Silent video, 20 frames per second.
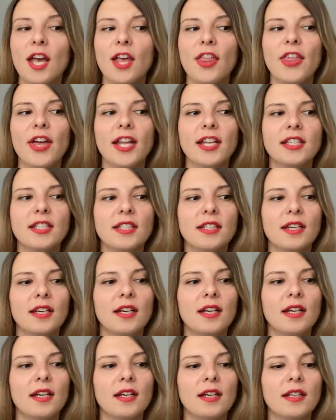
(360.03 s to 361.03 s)
that
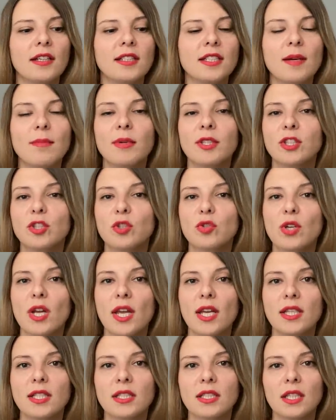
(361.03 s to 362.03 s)

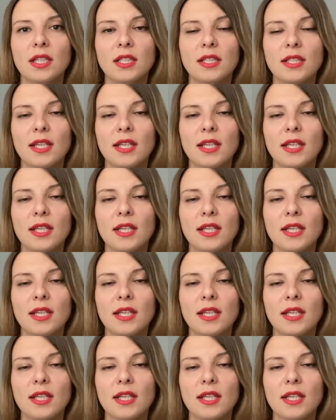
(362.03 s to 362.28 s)
demonstrates its